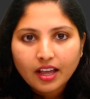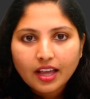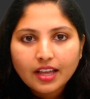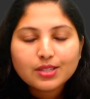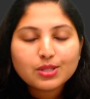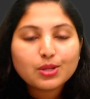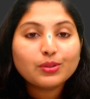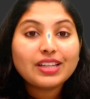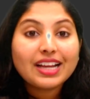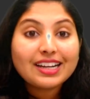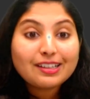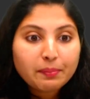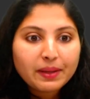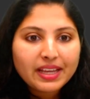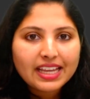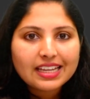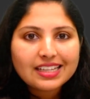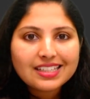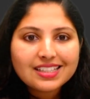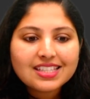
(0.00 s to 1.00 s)
So that
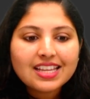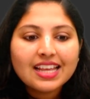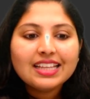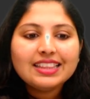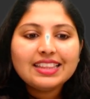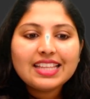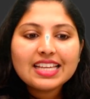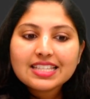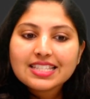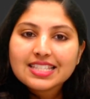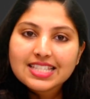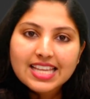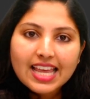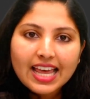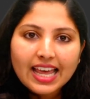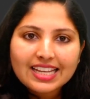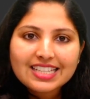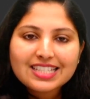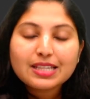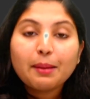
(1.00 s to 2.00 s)
means these
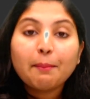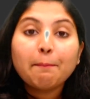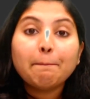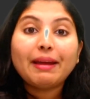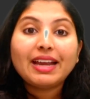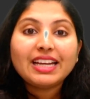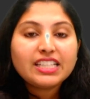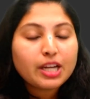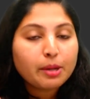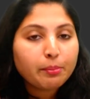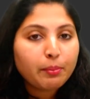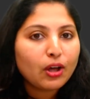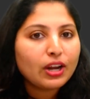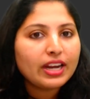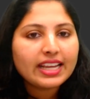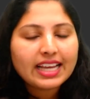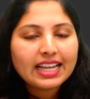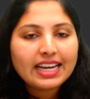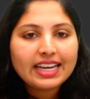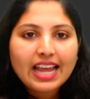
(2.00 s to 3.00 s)
cells
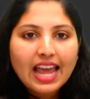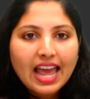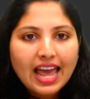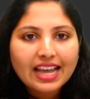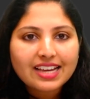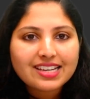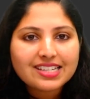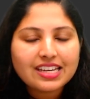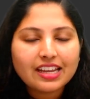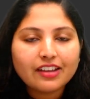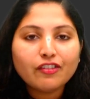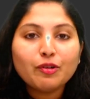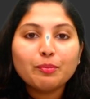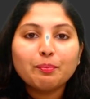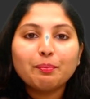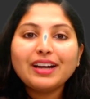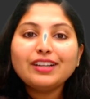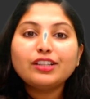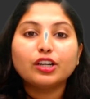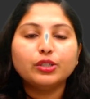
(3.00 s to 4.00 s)
metabolically active
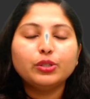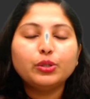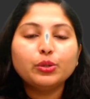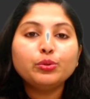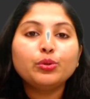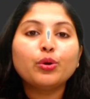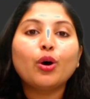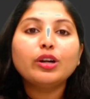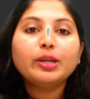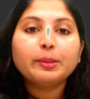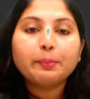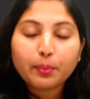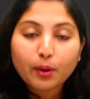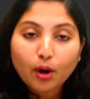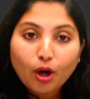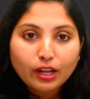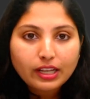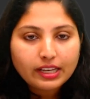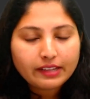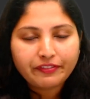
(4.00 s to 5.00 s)
but do not
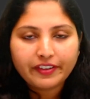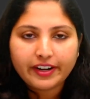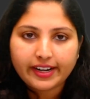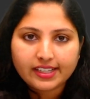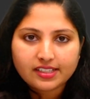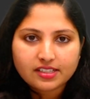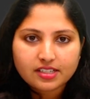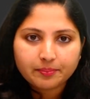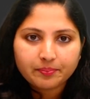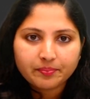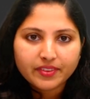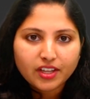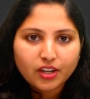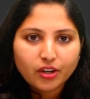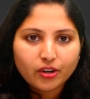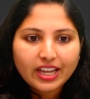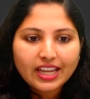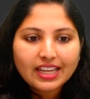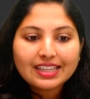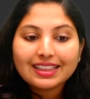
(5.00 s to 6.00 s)
proliferate.
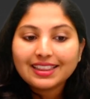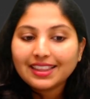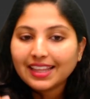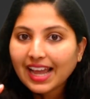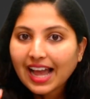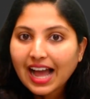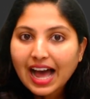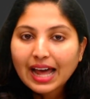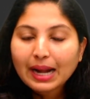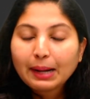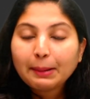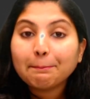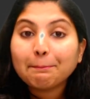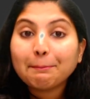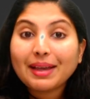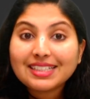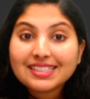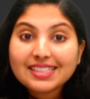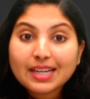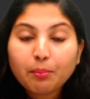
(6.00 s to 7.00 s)
Okay, they are
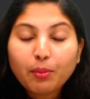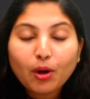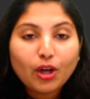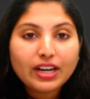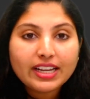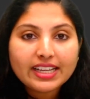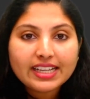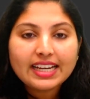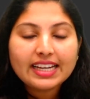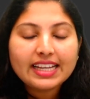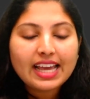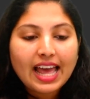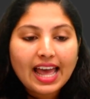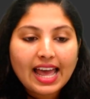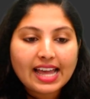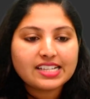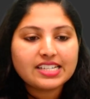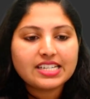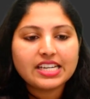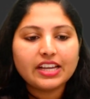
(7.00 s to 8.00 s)
metabolically
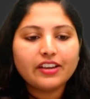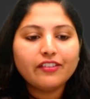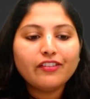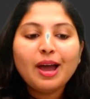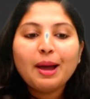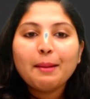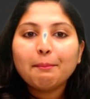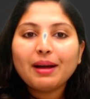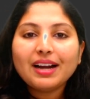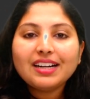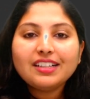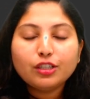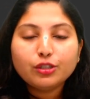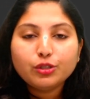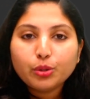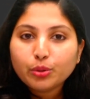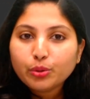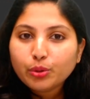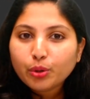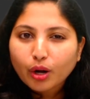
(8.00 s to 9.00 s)
active but
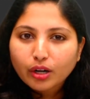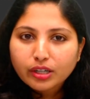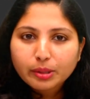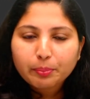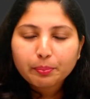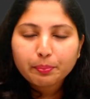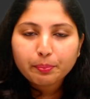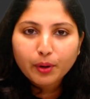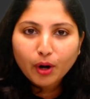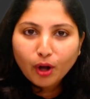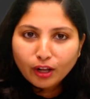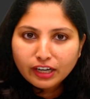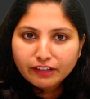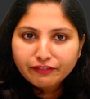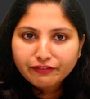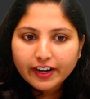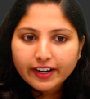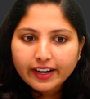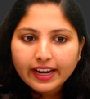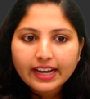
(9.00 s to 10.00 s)
do not
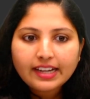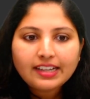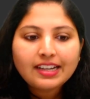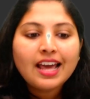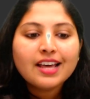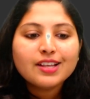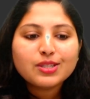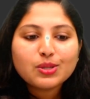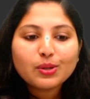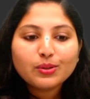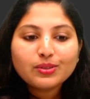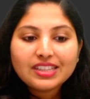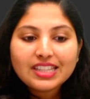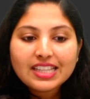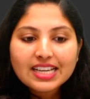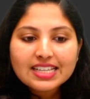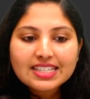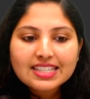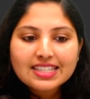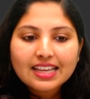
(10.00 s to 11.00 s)
proliferate. So
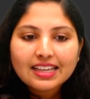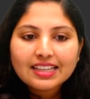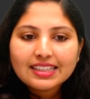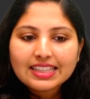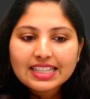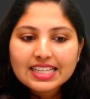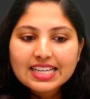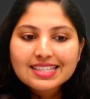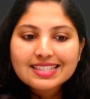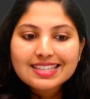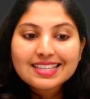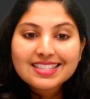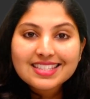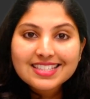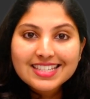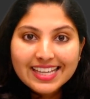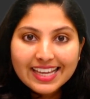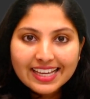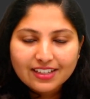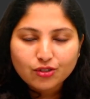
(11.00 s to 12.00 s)
this
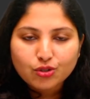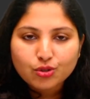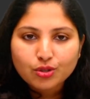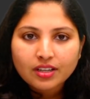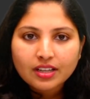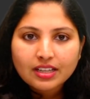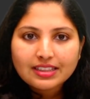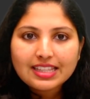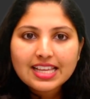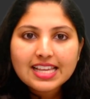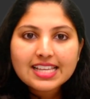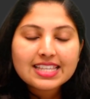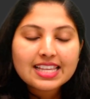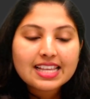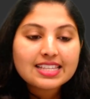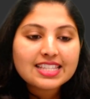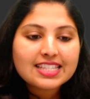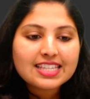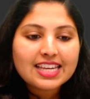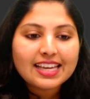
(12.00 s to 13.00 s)
stage
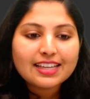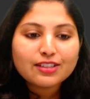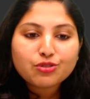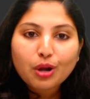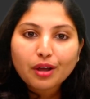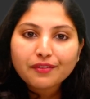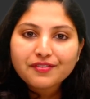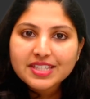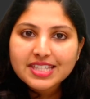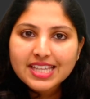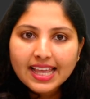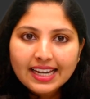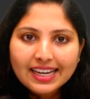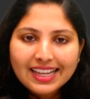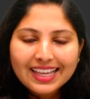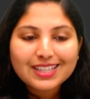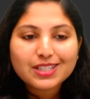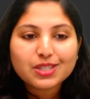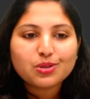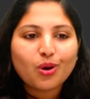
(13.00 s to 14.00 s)
of cell
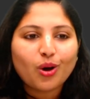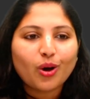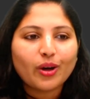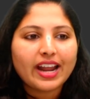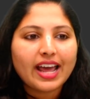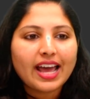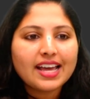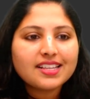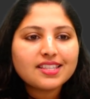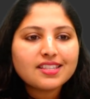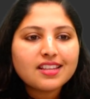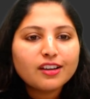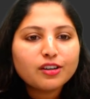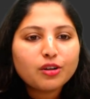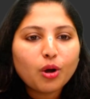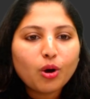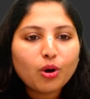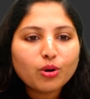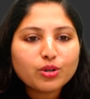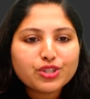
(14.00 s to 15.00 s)
is known as
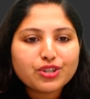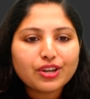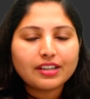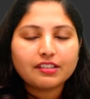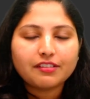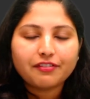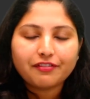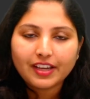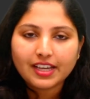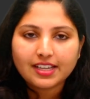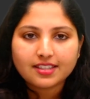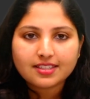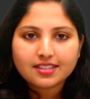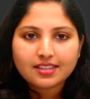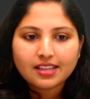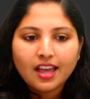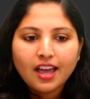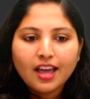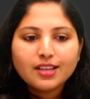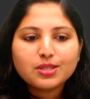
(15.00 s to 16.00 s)
quotient phase.
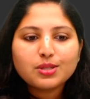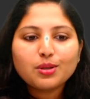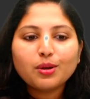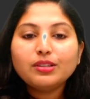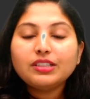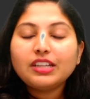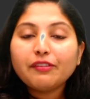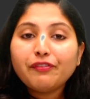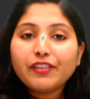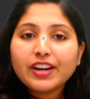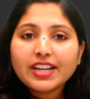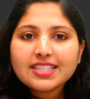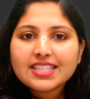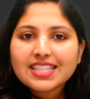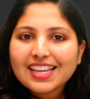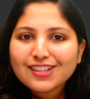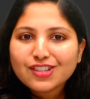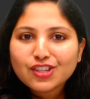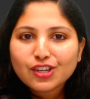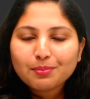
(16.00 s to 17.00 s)
So
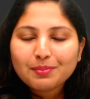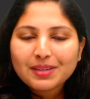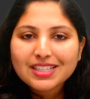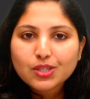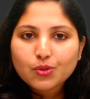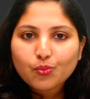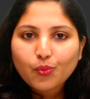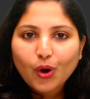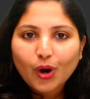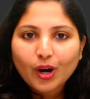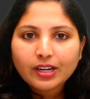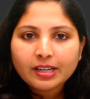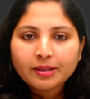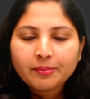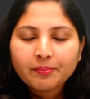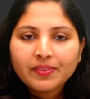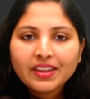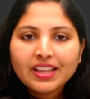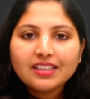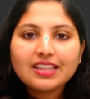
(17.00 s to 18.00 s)
differentiation means what?
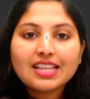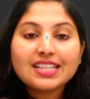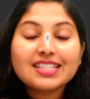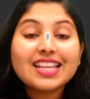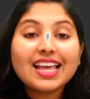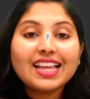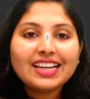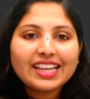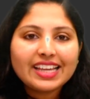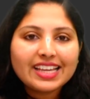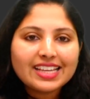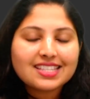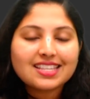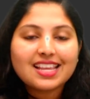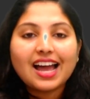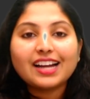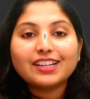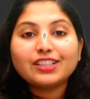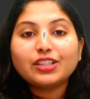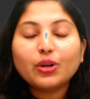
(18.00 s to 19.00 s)
The cell is
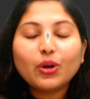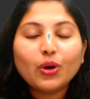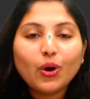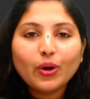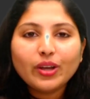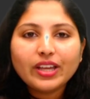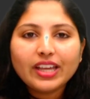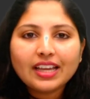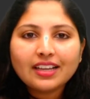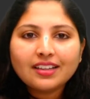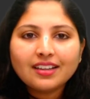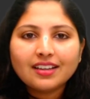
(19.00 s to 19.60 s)
undergoing